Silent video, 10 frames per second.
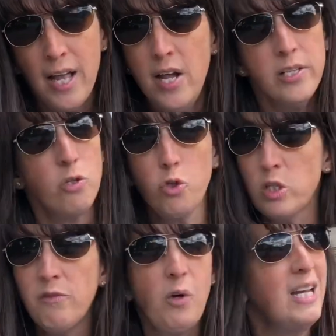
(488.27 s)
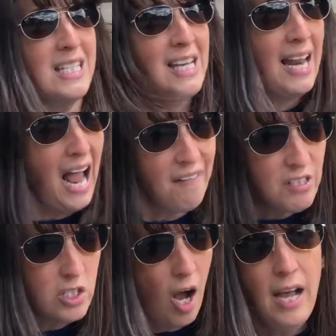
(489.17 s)
So Joseph Gray did not have a
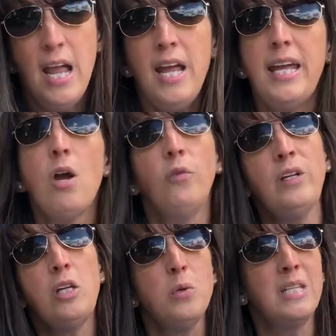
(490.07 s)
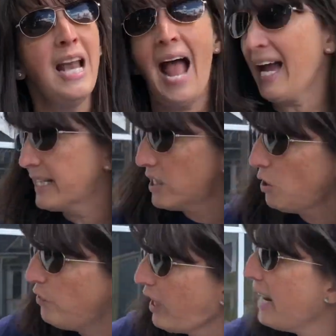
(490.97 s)
saw. He only used an axe. So
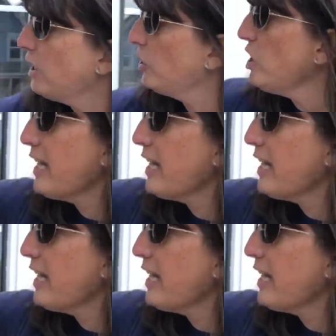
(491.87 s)
if you kind of look